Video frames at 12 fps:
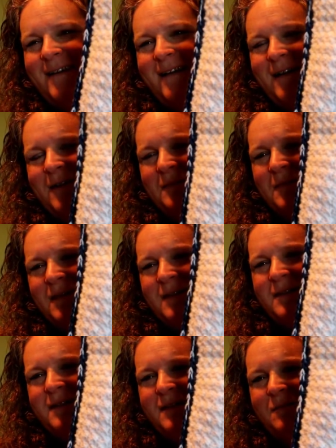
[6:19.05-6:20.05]

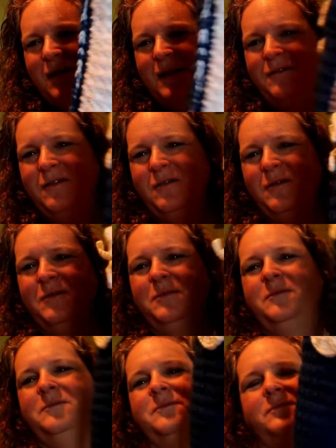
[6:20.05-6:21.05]
It sits in my living room.